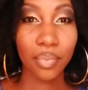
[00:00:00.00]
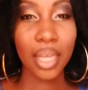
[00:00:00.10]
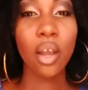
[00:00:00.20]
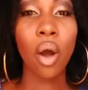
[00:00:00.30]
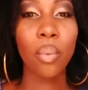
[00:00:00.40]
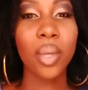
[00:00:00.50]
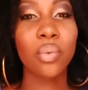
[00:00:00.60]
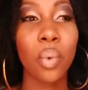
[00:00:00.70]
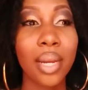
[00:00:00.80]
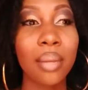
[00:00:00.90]
He always
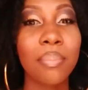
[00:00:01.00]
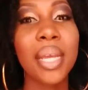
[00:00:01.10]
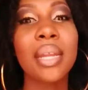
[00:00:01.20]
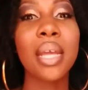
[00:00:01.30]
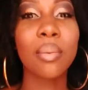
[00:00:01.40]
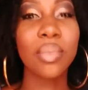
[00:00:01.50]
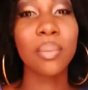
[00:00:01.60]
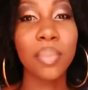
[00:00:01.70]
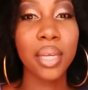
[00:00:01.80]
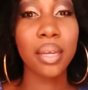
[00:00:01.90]
wanted me and him to
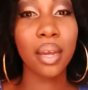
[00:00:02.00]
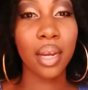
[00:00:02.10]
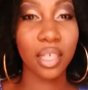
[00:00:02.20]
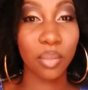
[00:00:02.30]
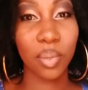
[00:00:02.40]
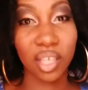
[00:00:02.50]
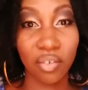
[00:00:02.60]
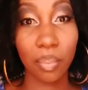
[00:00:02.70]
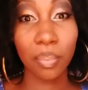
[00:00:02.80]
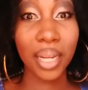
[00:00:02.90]
be in a
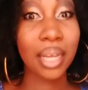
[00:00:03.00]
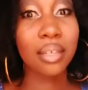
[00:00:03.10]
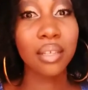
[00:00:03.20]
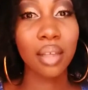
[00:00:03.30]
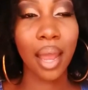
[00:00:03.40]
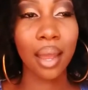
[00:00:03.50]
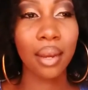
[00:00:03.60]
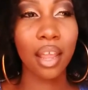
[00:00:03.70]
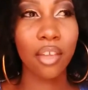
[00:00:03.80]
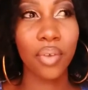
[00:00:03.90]
specific place, and
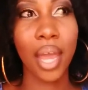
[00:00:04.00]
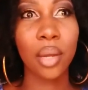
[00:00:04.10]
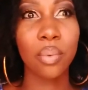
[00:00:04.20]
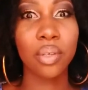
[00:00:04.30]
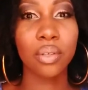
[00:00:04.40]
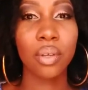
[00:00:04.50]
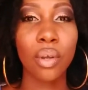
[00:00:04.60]
if I was